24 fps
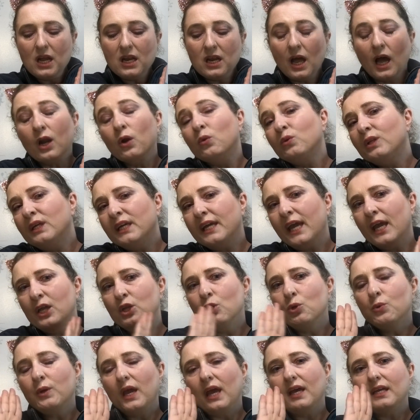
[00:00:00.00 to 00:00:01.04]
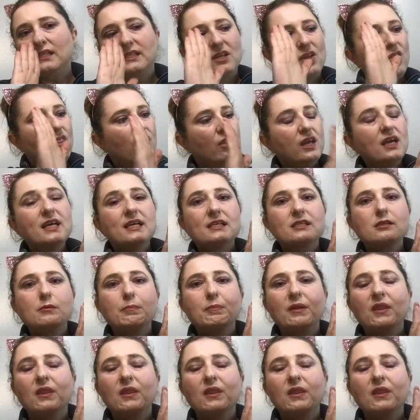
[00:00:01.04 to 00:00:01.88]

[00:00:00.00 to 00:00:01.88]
not only can you get this,